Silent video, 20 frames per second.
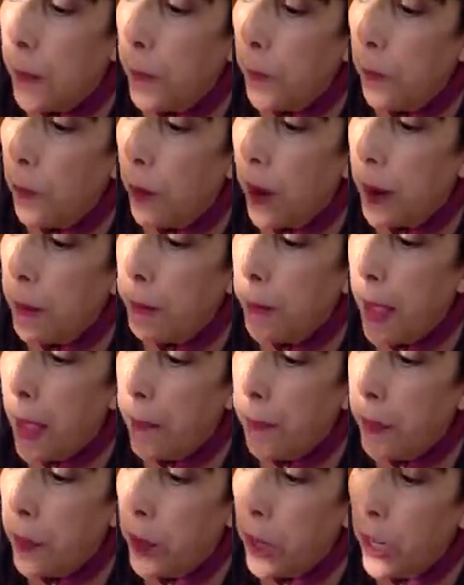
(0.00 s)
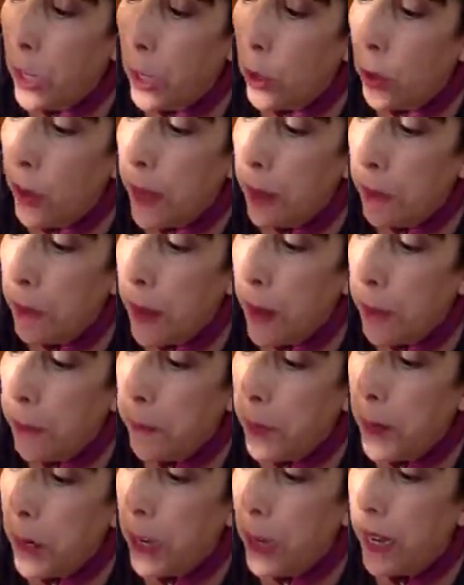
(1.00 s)
red pepper and green
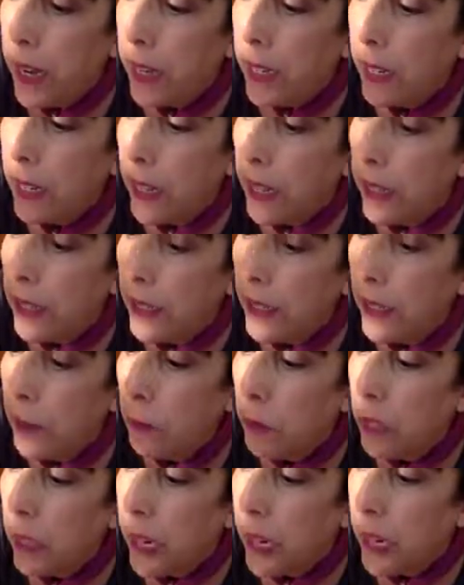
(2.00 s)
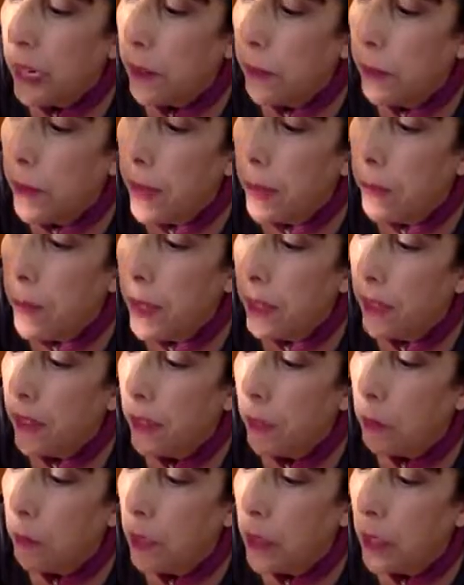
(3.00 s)
pepper, and it seems like maybe
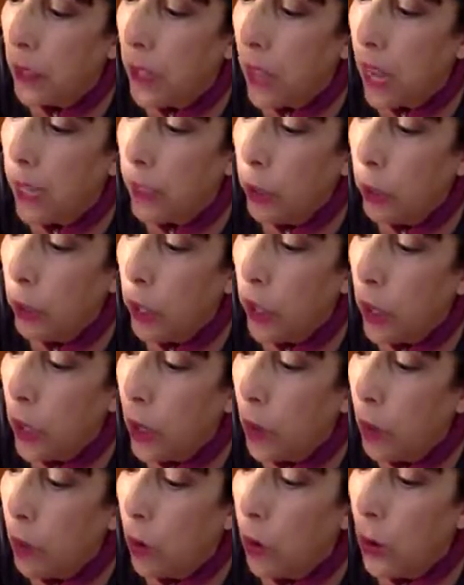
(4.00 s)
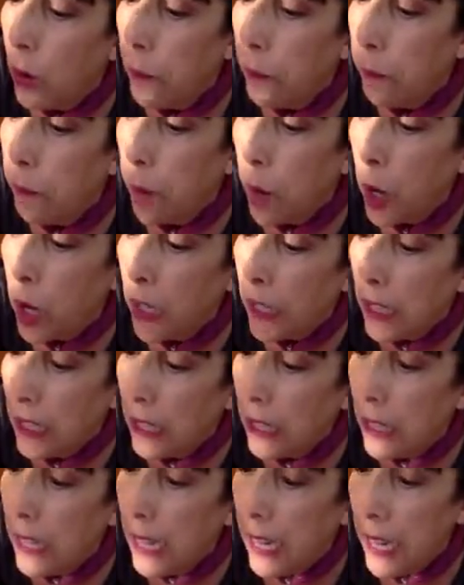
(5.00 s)
some cilantro or
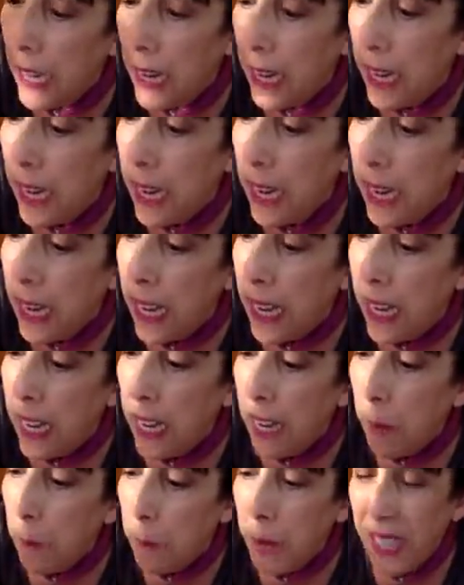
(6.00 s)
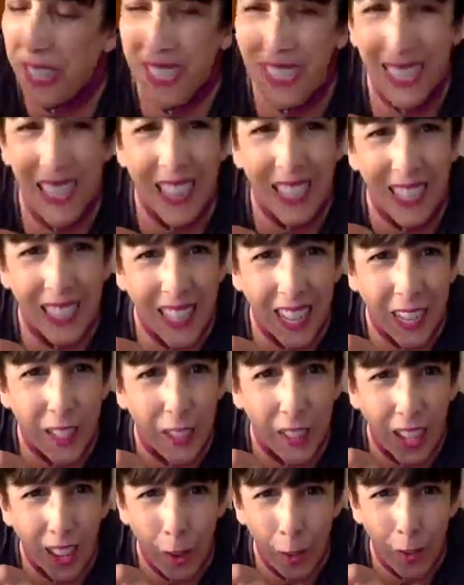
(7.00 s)
parsley. But
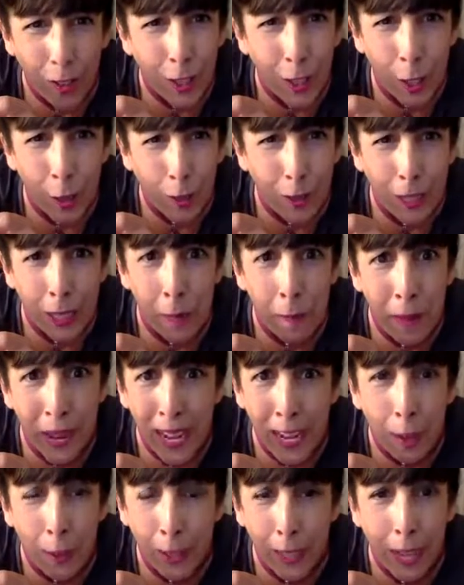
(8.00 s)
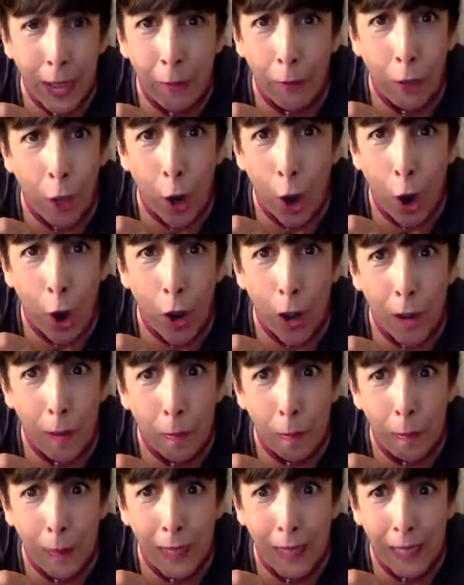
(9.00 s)
don't tomatoes have
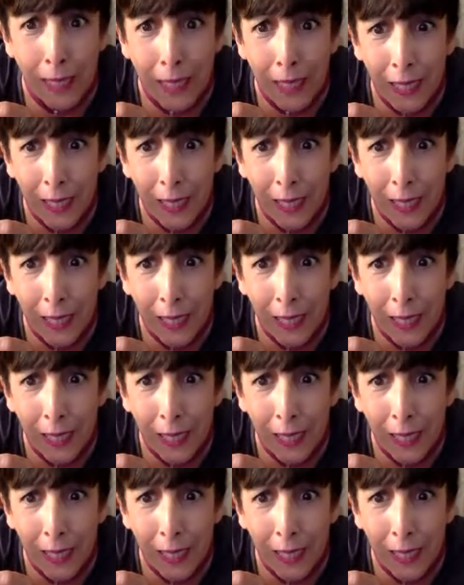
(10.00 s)
carbs?